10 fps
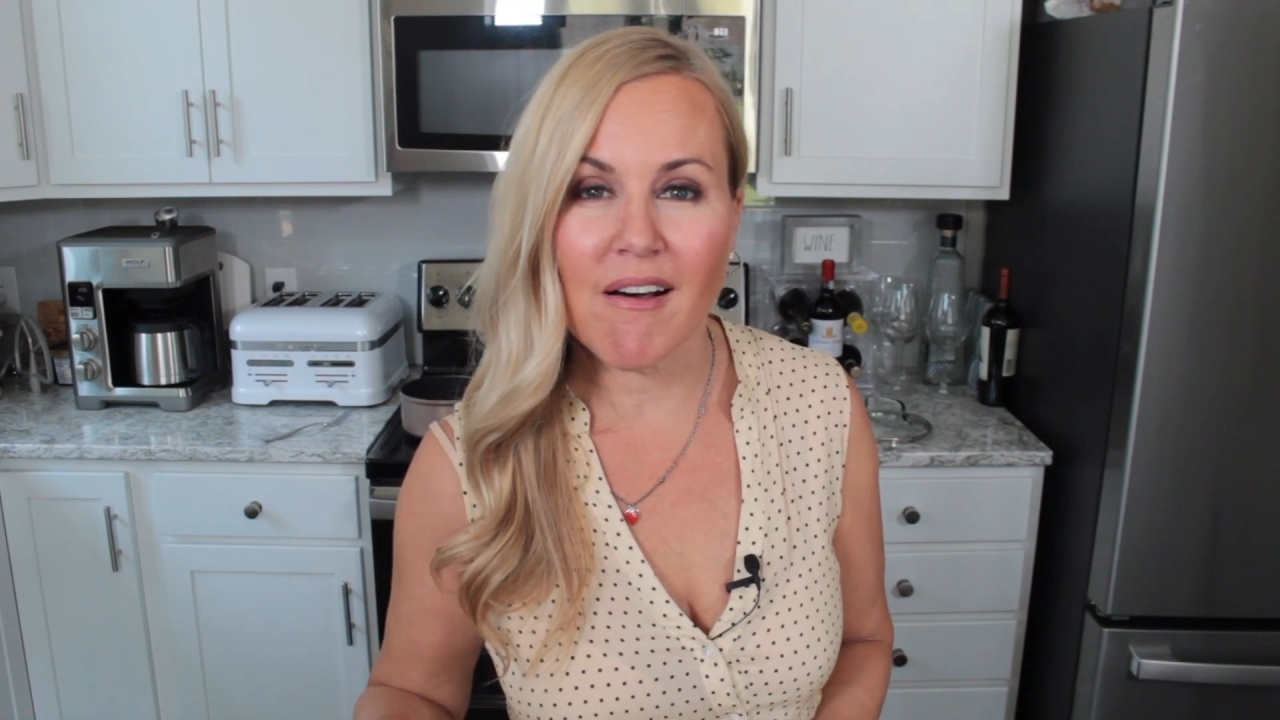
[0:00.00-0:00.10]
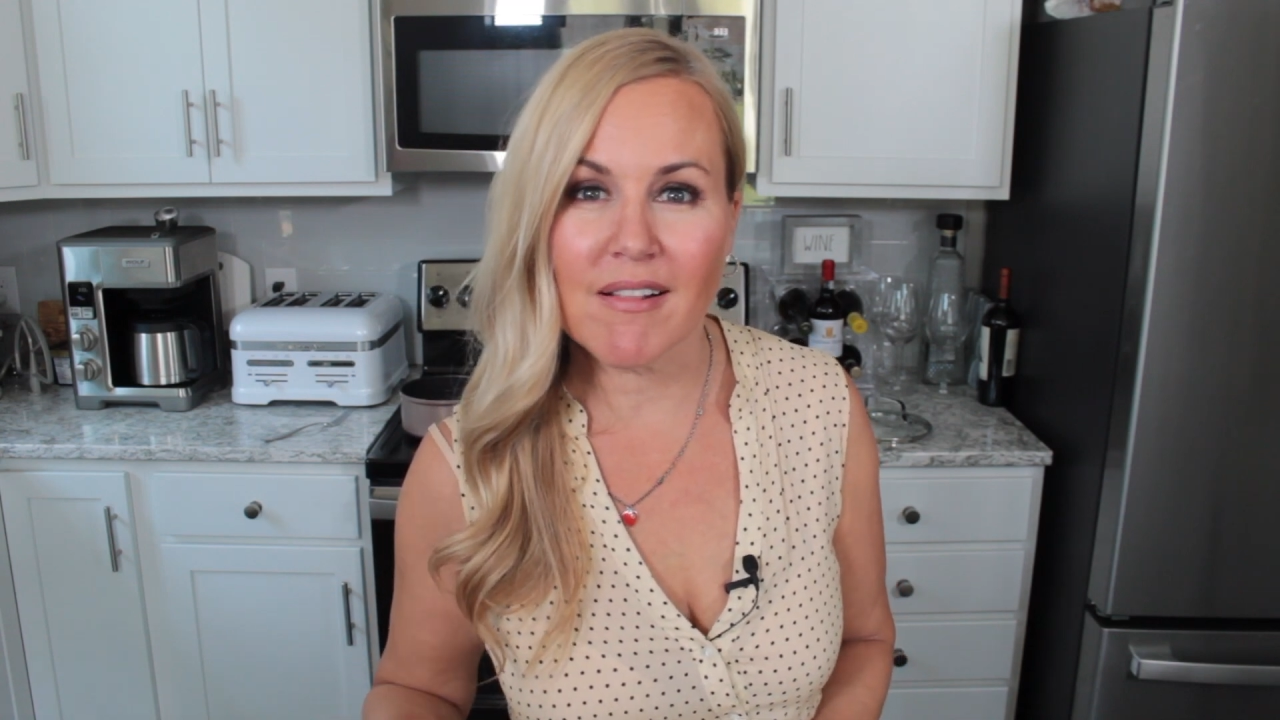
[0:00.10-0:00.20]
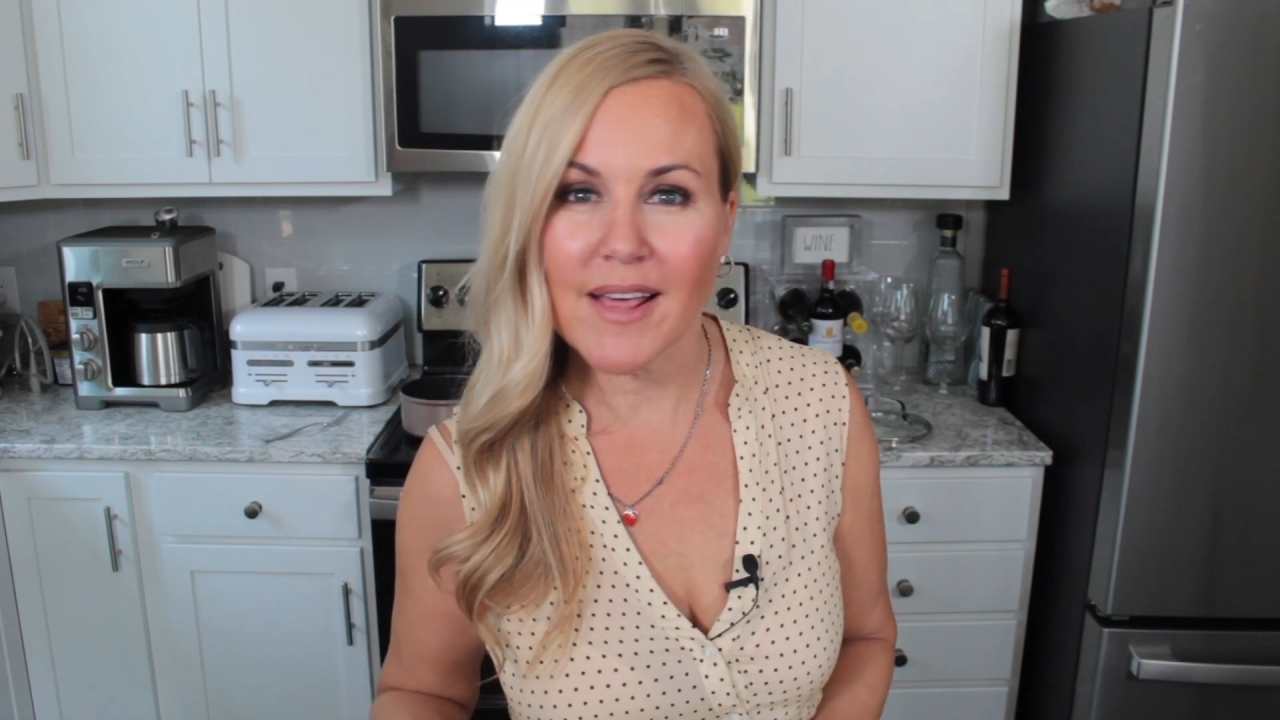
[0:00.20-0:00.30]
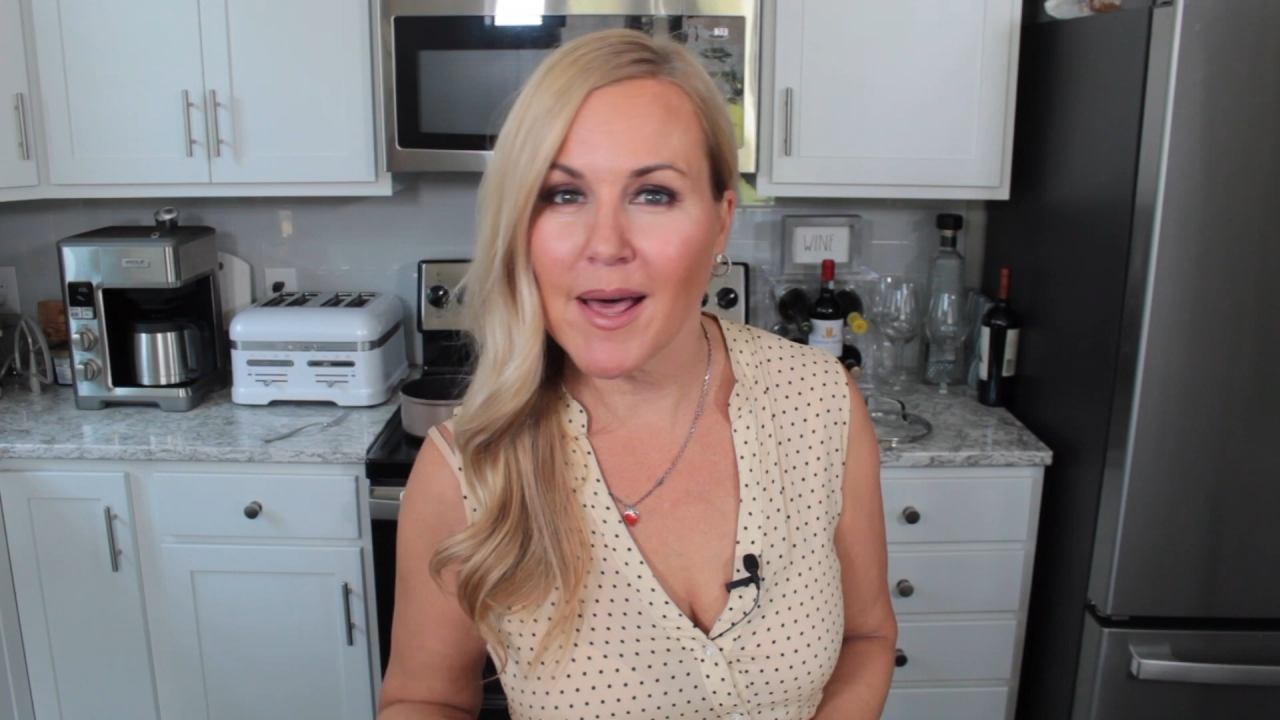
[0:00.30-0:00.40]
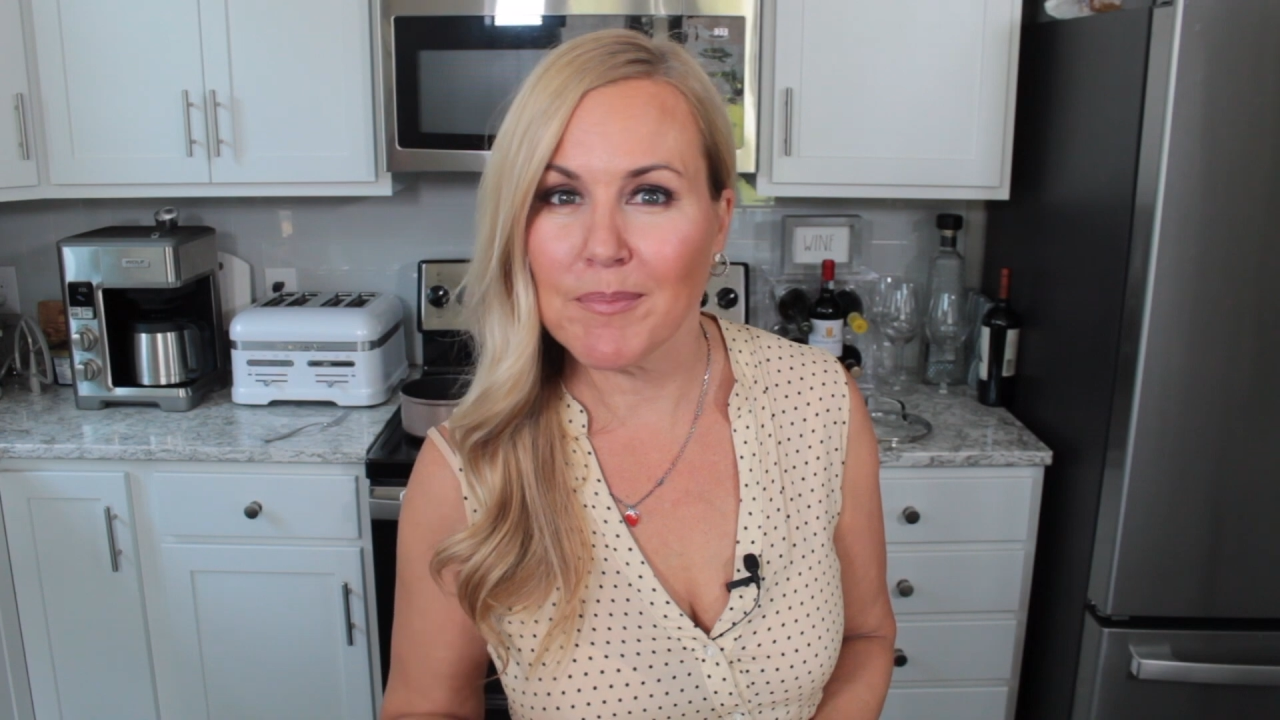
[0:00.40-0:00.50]

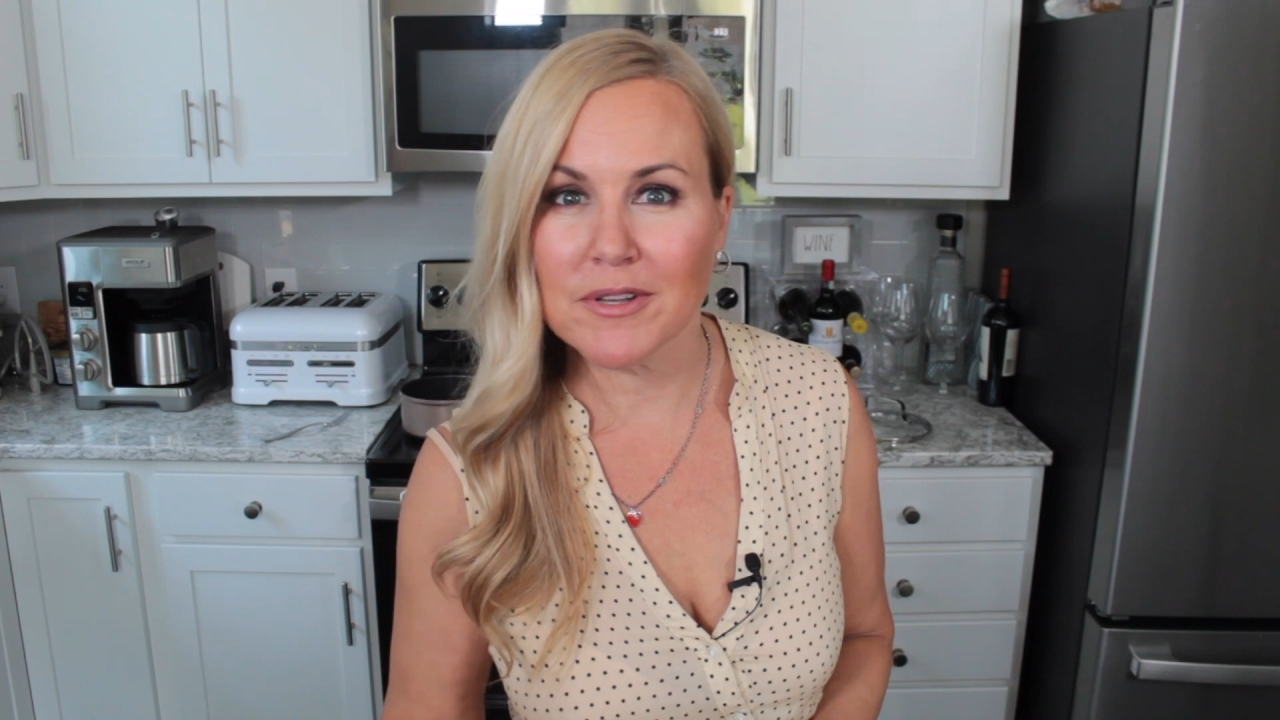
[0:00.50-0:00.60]
all up